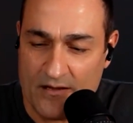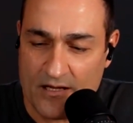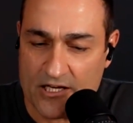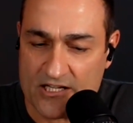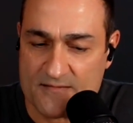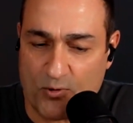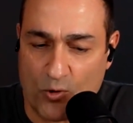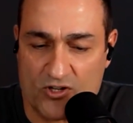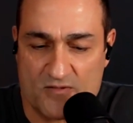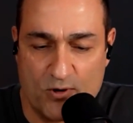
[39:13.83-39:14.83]
and
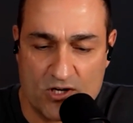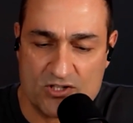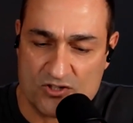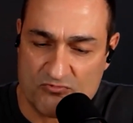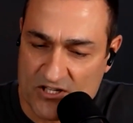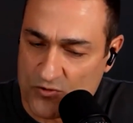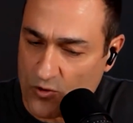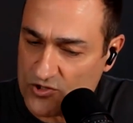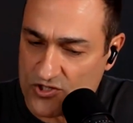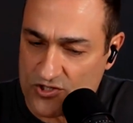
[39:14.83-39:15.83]
explore his books, his
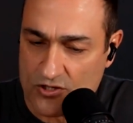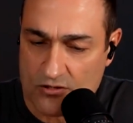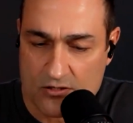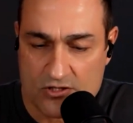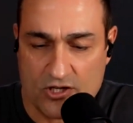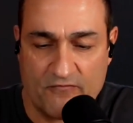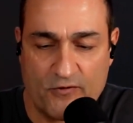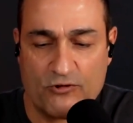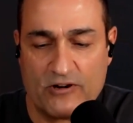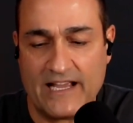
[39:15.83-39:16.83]
resources, so you can
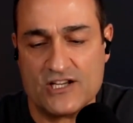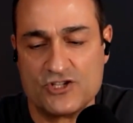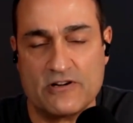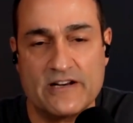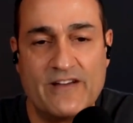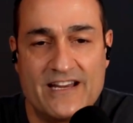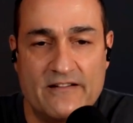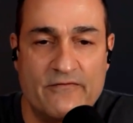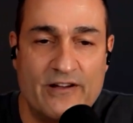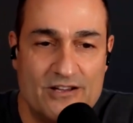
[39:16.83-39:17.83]
further enhance your
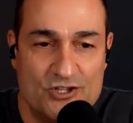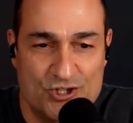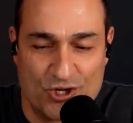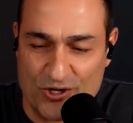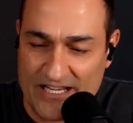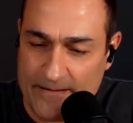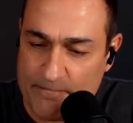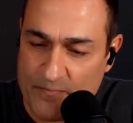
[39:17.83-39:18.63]
innovative journey.